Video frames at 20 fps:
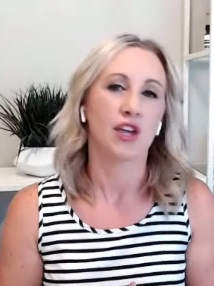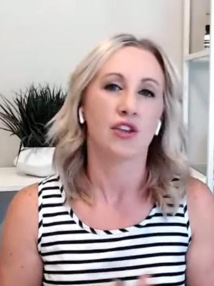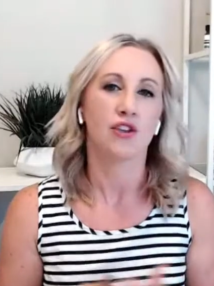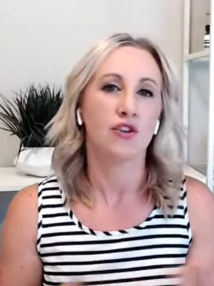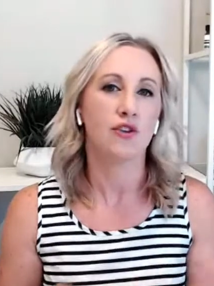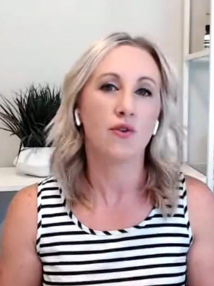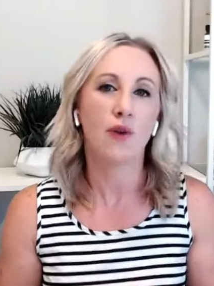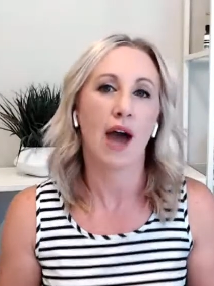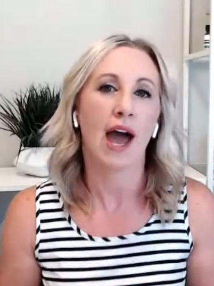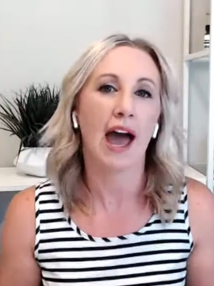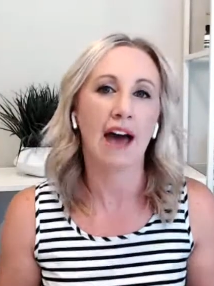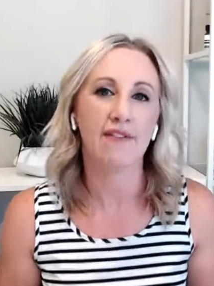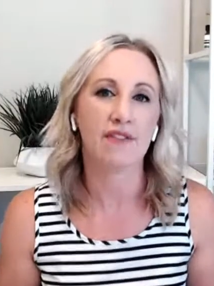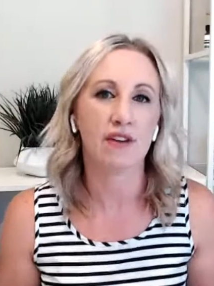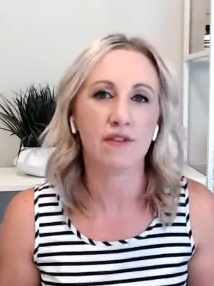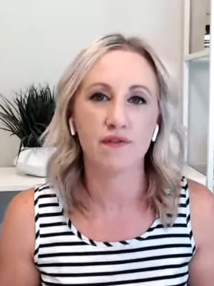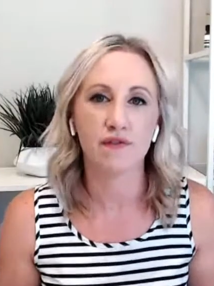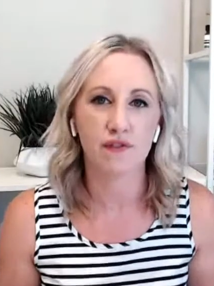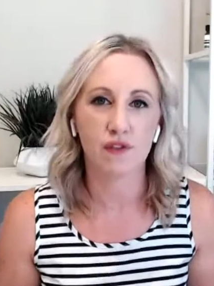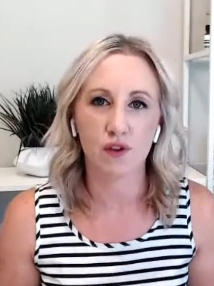you have
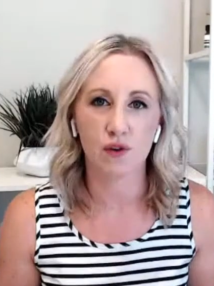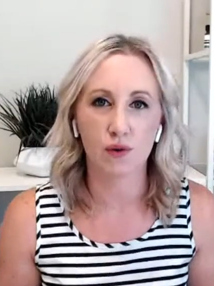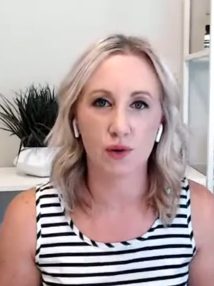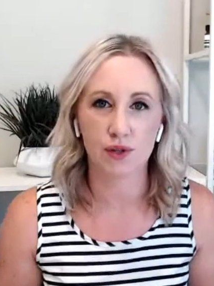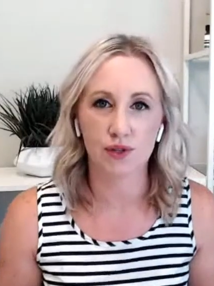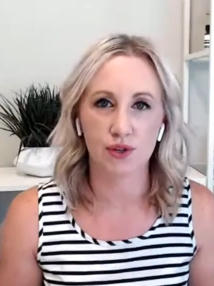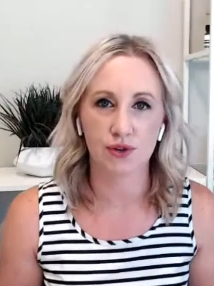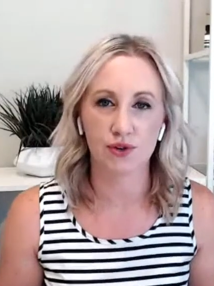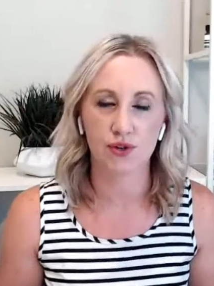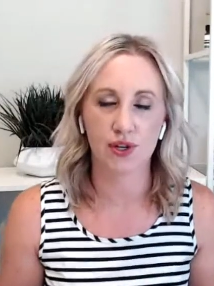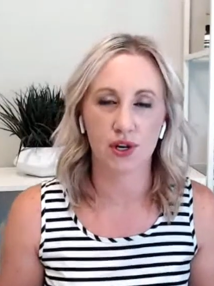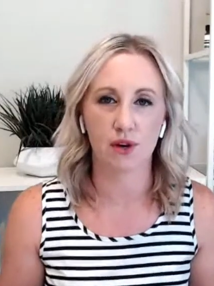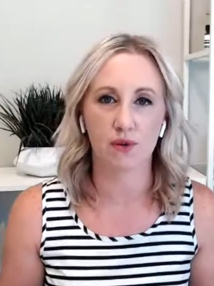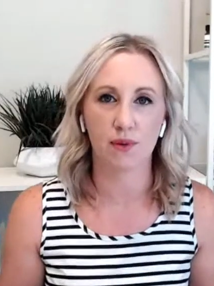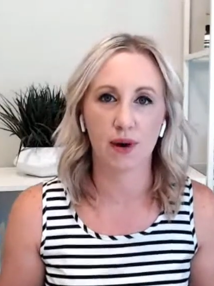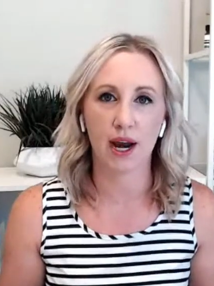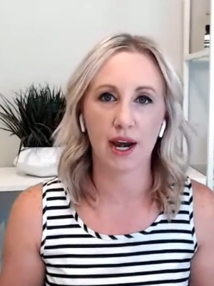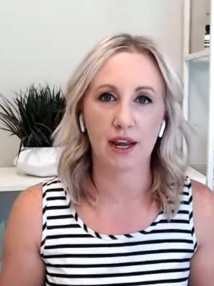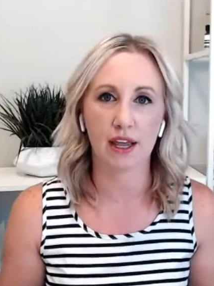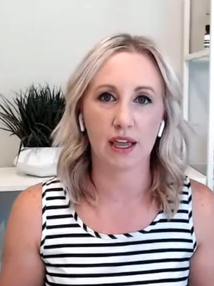influencers
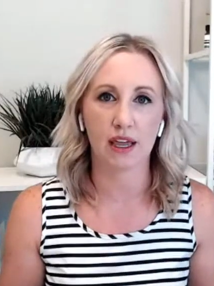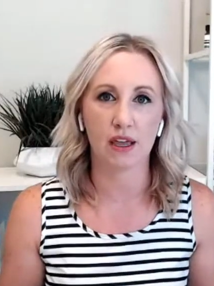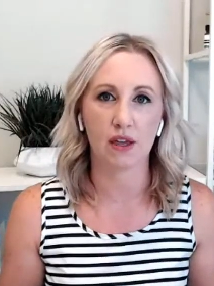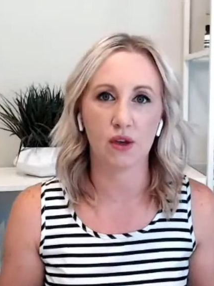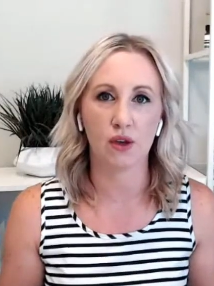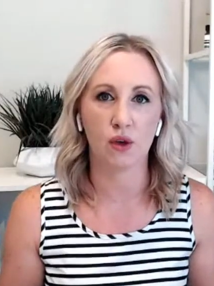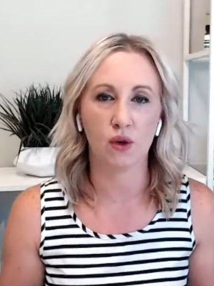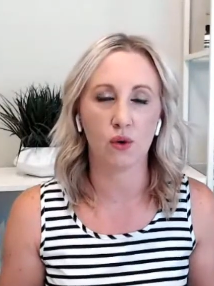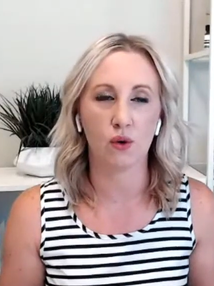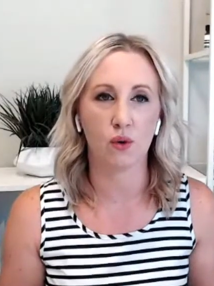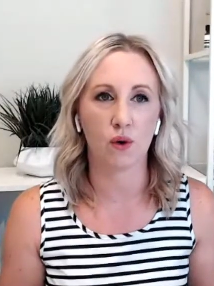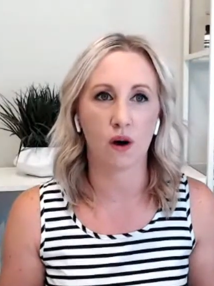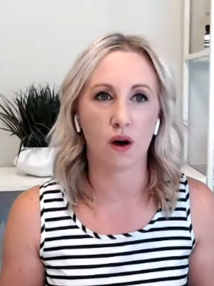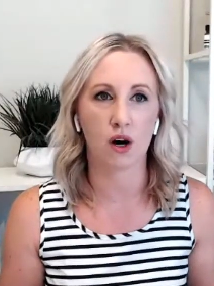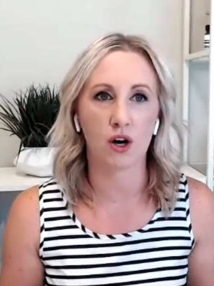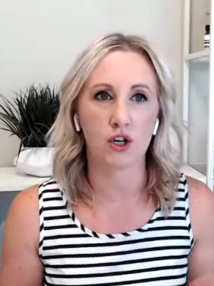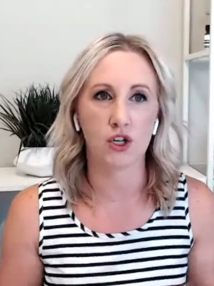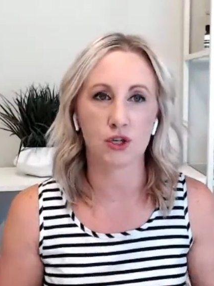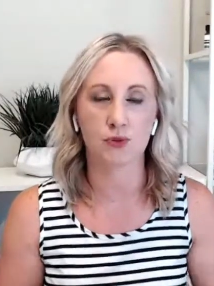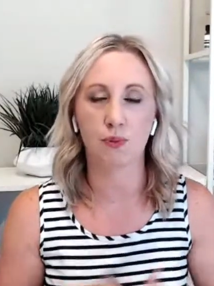already who
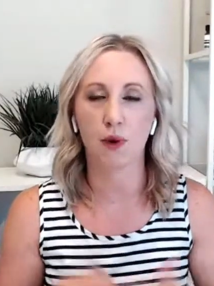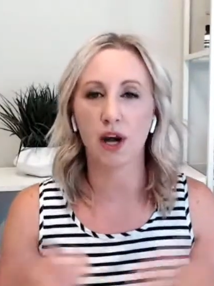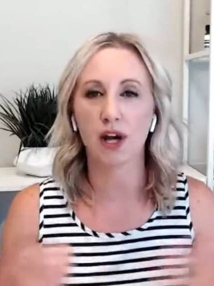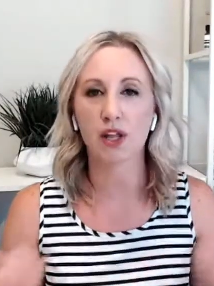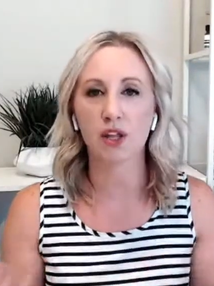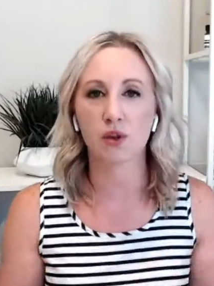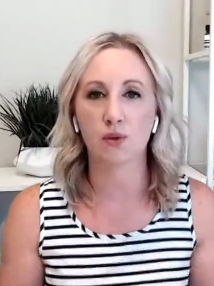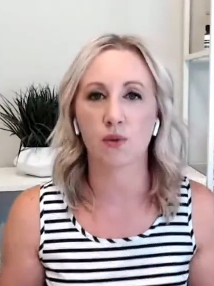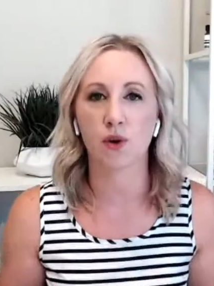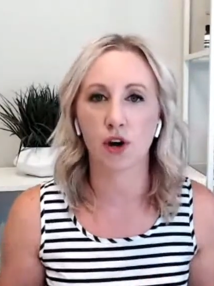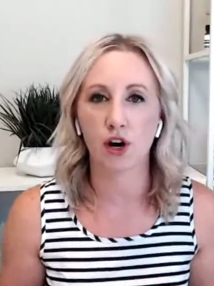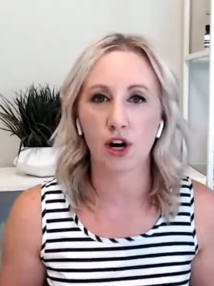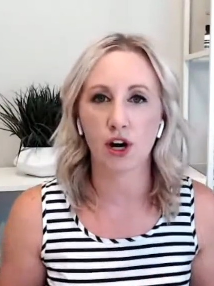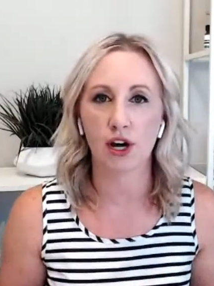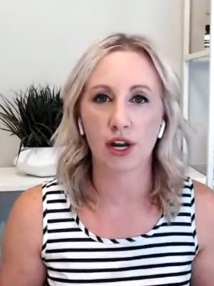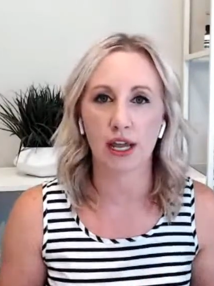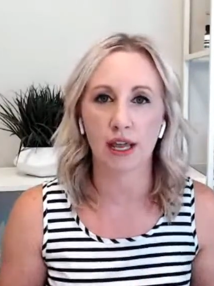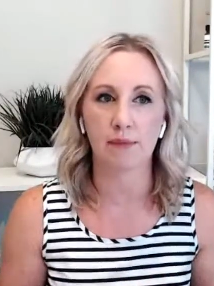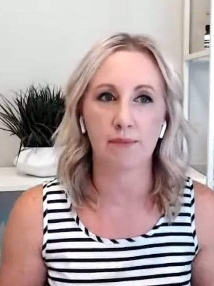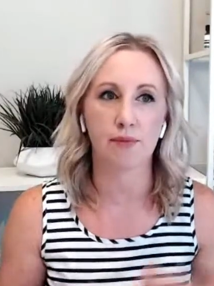are spreading the
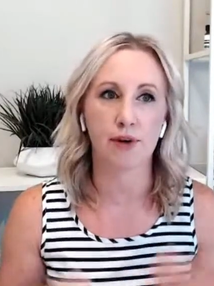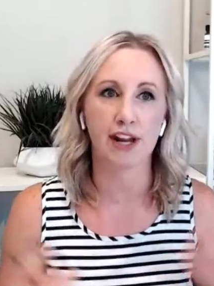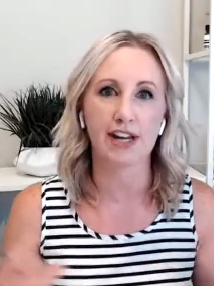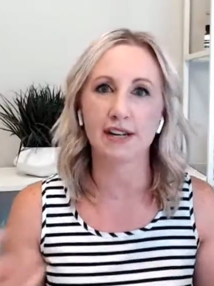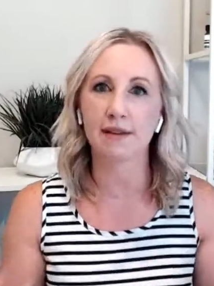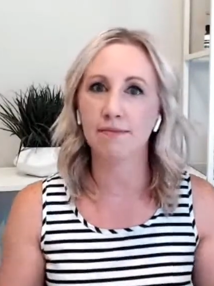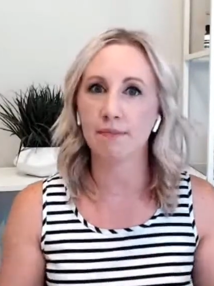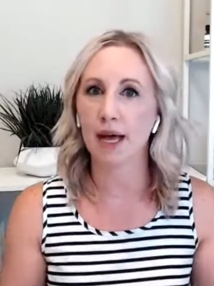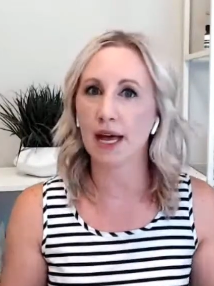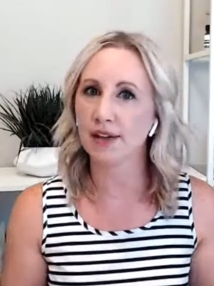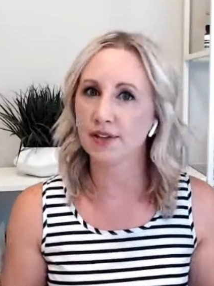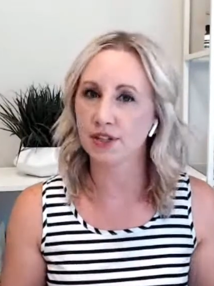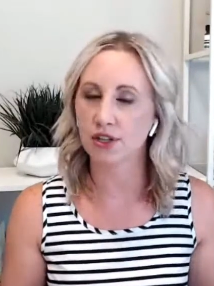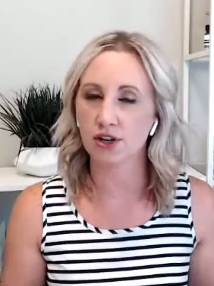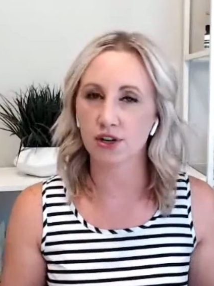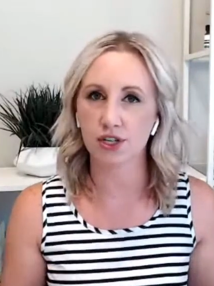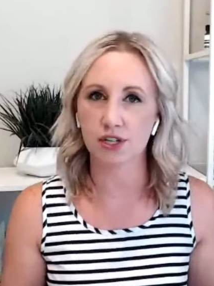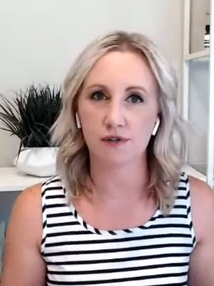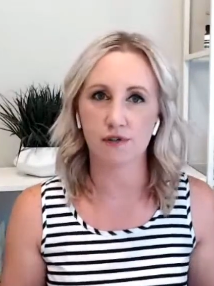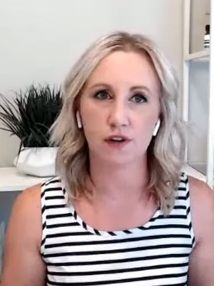word and brand
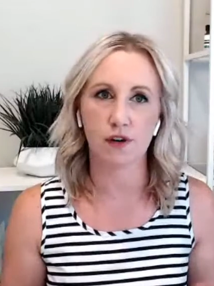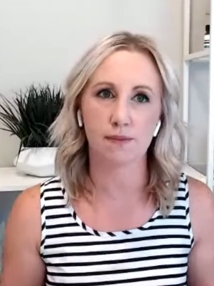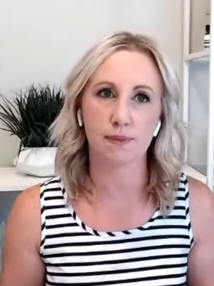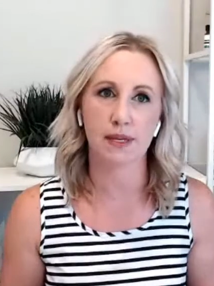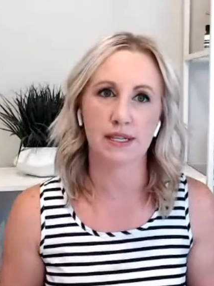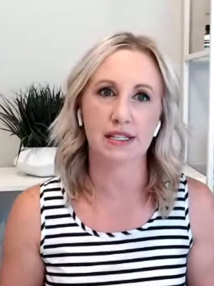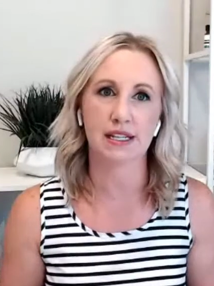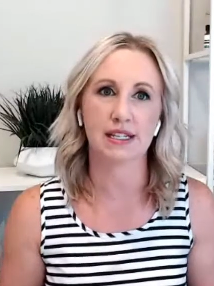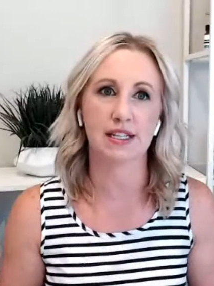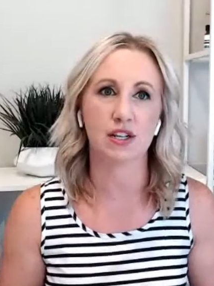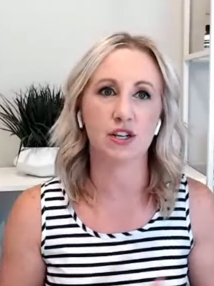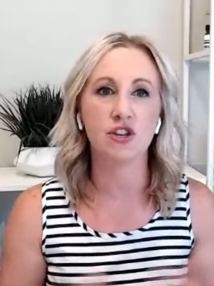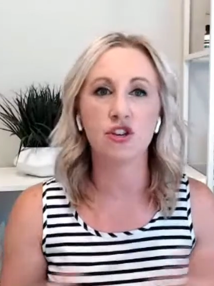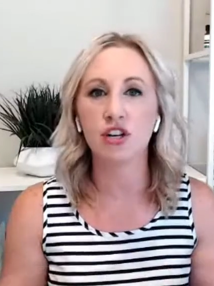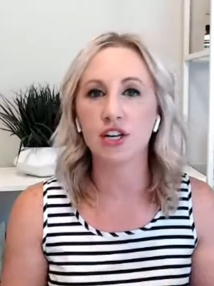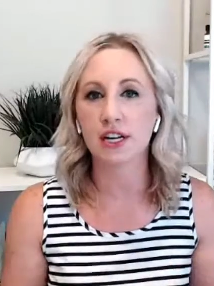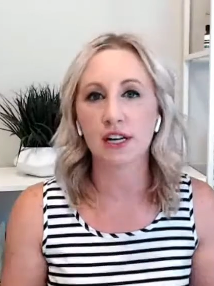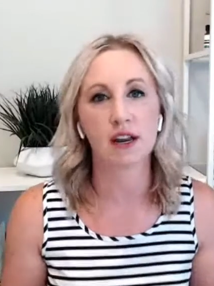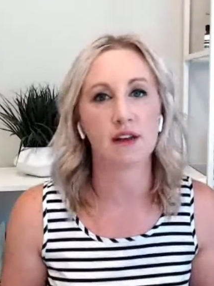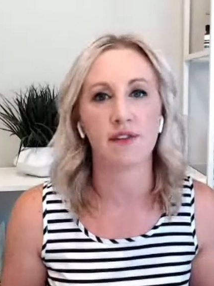ambassadors for your business, and you
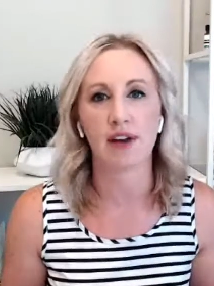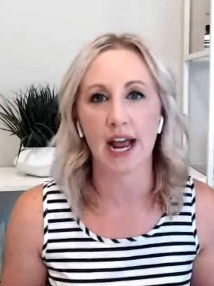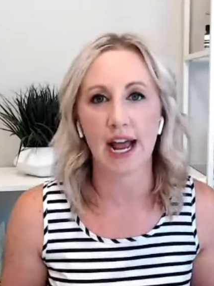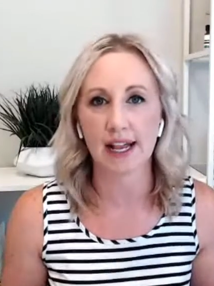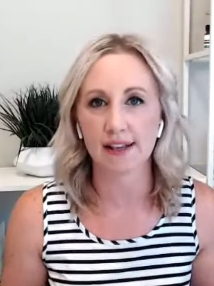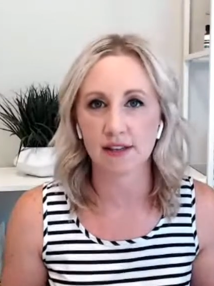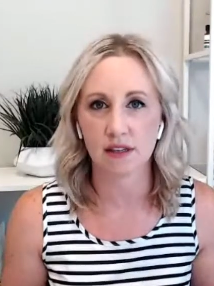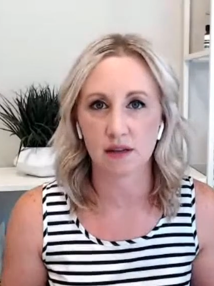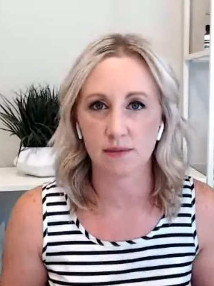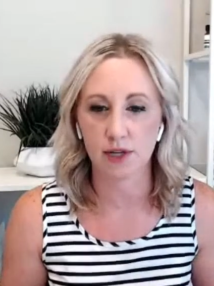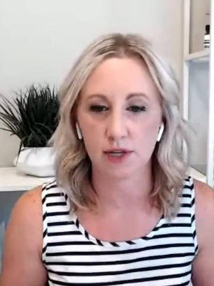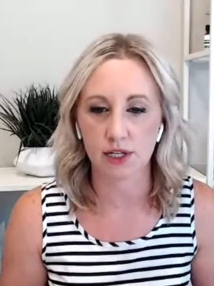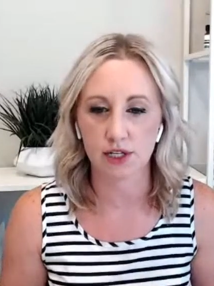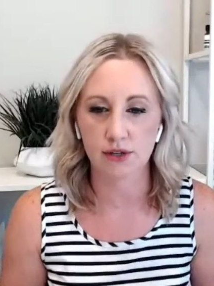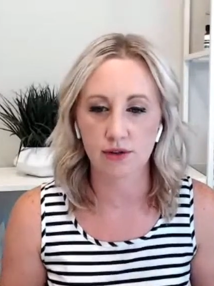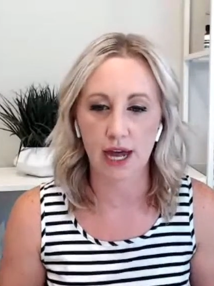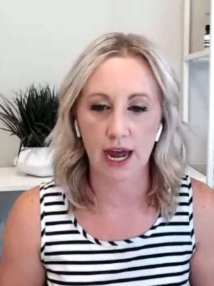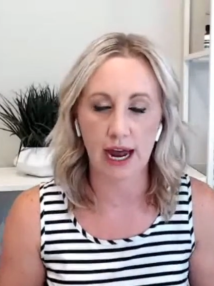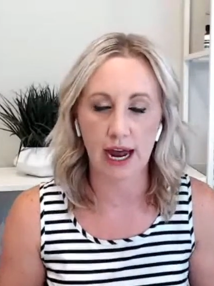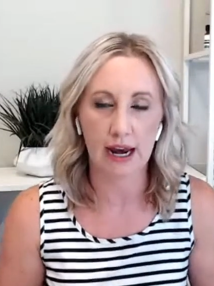didn't even ask them to
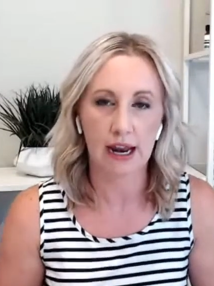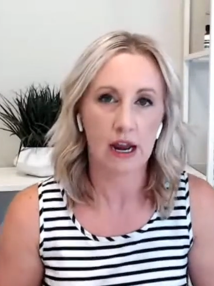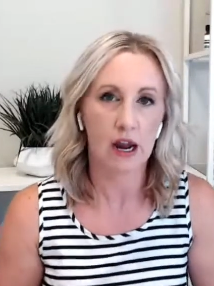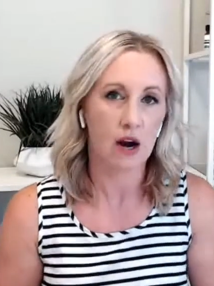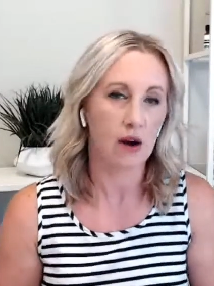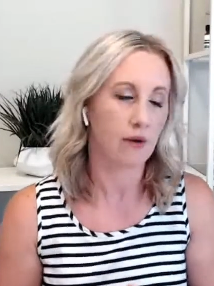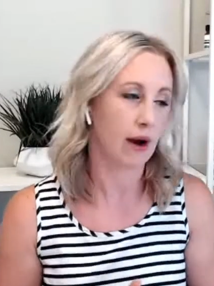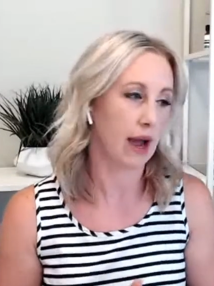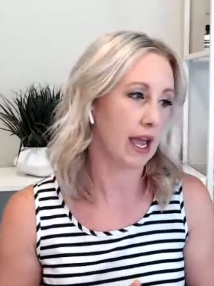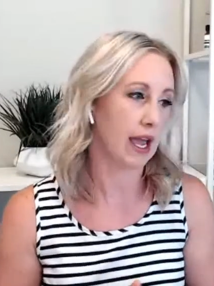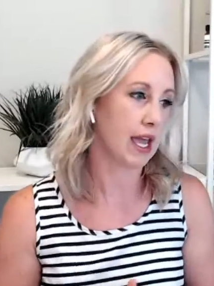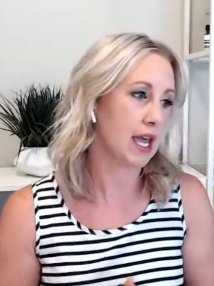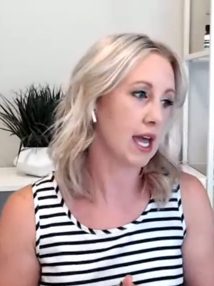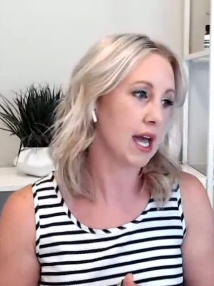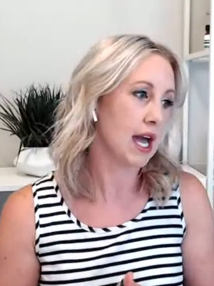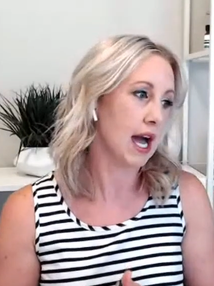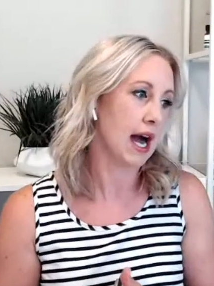do that, right?